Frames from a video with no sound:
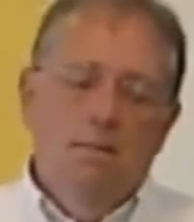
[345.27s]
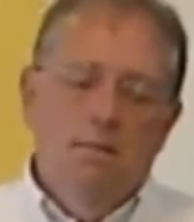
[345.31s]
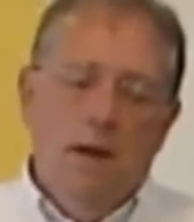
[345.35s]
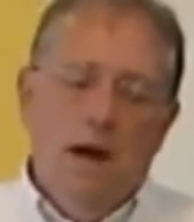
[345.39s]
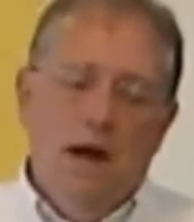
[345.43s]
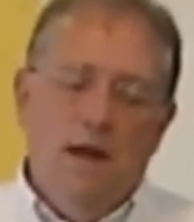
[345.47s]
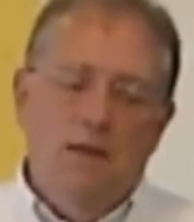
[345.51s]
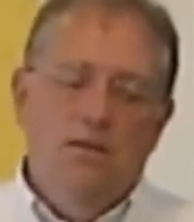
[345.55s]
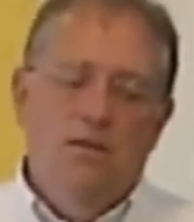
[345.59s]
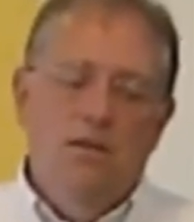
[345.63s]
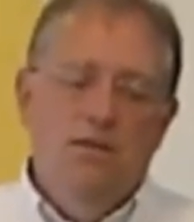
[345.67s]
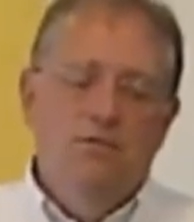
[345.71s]

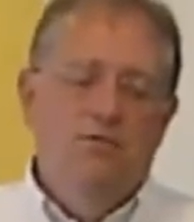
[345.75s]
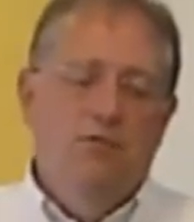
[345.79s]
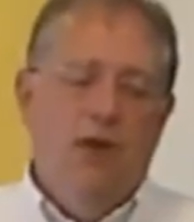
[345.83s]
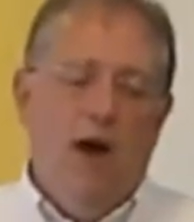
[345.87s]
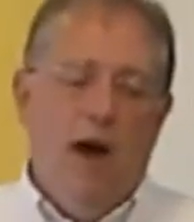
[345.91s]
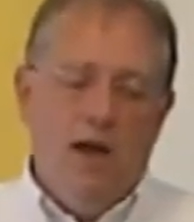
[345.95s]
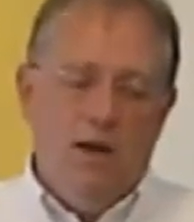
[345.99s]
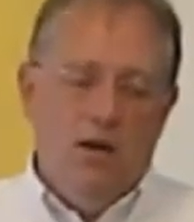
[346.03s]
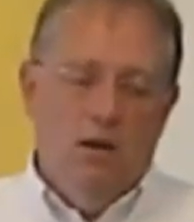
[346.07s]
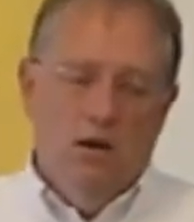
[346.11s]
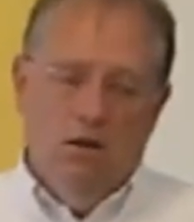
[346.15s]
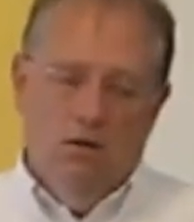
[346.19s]
But the
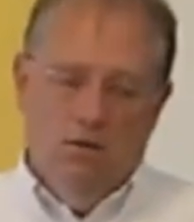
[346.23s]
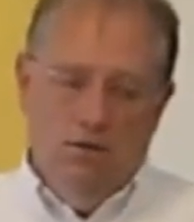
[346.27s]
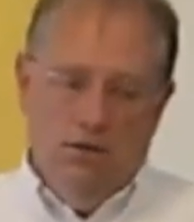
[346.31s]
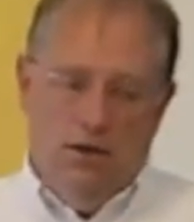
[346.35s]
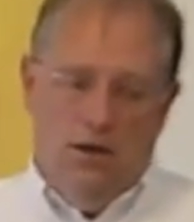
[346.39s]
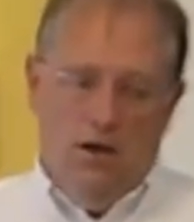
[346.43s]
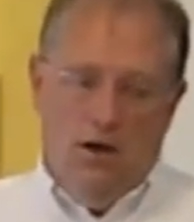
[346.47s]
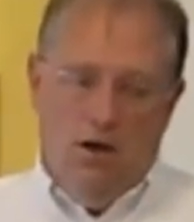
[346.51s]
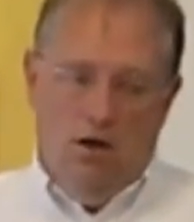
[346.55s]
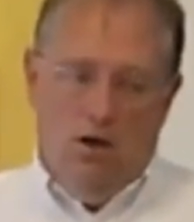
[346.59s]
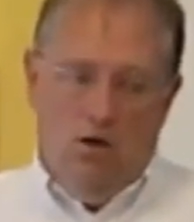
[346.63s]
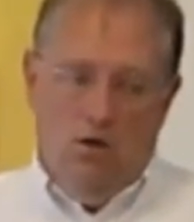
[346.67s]

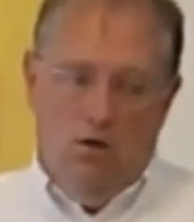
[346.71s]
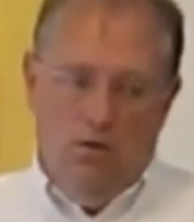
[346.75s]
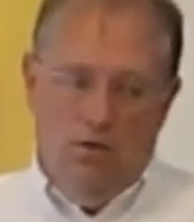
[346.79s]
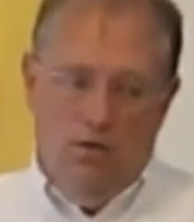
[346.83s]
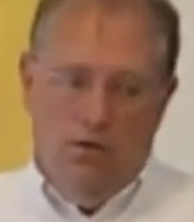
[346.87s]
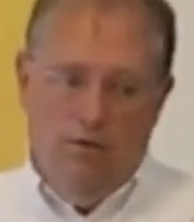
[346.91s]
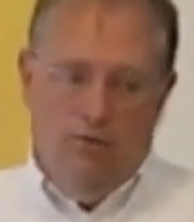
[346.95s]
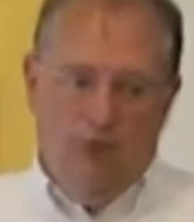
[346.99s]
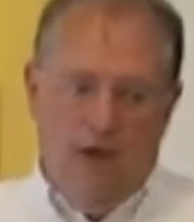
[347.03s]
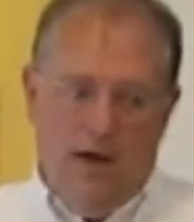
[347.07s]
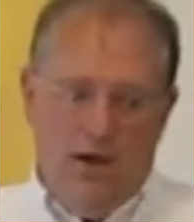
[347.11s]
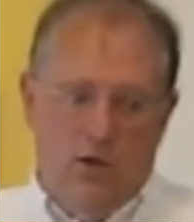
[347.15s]
final, you know,
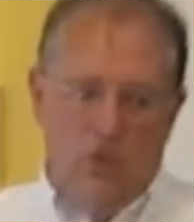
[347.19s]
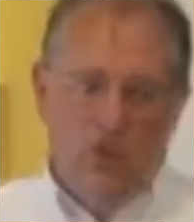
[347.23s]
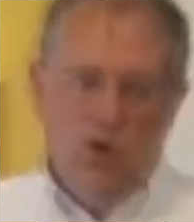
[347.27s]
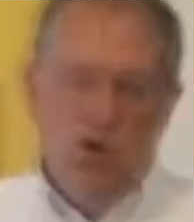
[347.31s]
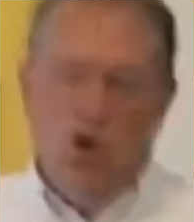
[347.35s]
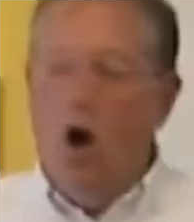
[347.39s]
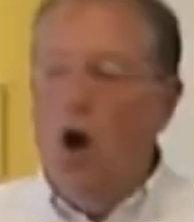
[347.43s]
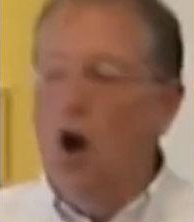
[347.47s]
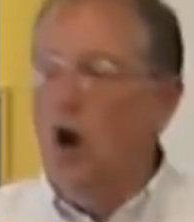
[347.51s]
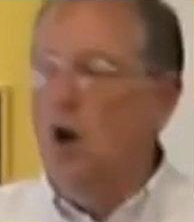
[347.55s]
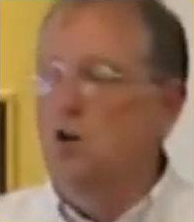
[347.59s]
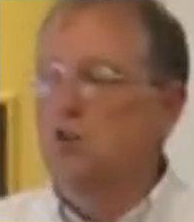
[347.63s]
the final
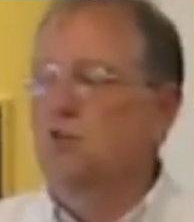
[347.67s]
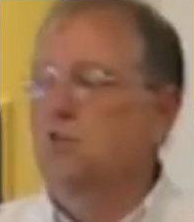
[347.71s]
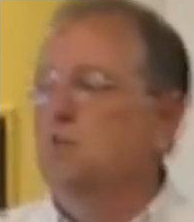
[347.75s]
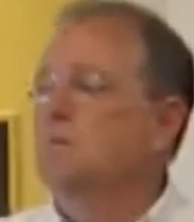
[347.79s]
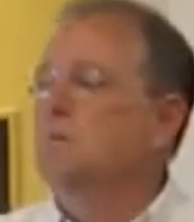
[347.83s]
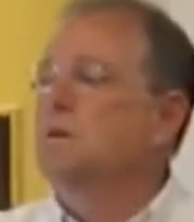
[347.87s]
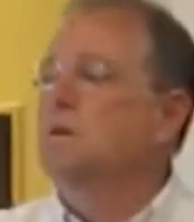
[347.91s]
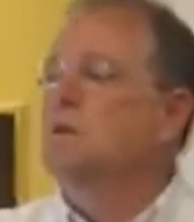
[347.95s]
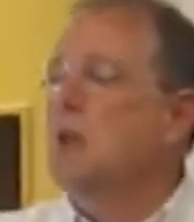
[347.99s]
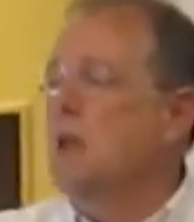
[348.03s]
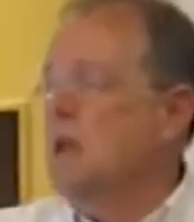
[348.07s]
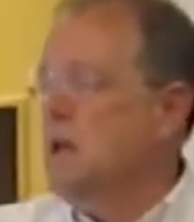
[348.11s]
yards
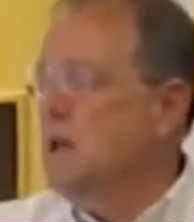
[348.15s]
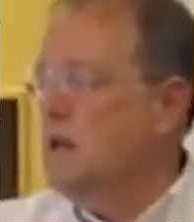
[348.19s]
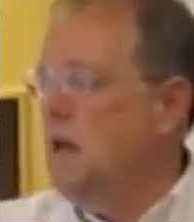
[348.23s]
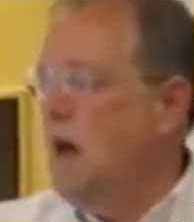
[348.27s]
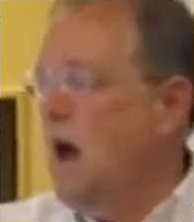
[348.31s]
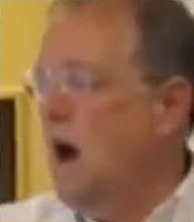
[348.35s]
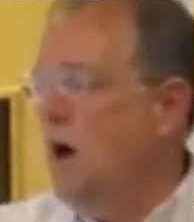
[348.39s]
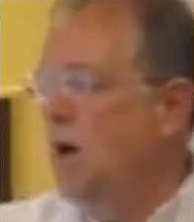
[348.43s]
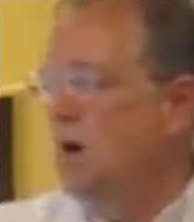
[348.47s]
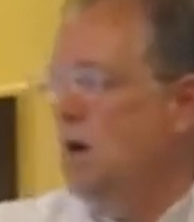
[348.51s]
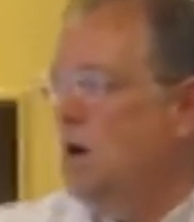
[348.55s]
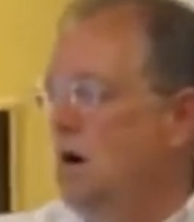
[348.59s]
have been taken
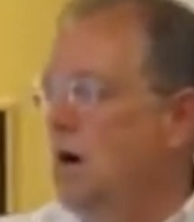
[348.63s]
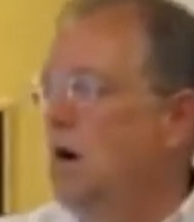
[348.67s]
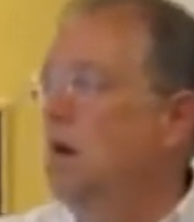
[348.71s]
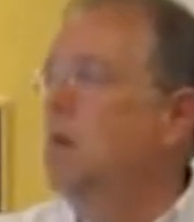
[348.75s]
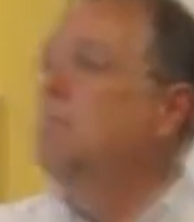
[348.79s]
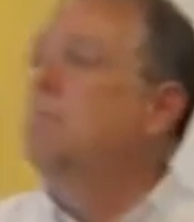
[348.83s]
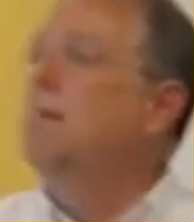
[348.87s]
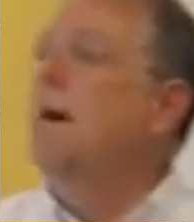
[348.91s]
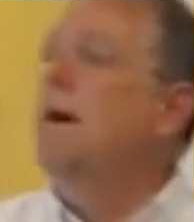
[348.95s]
out uh,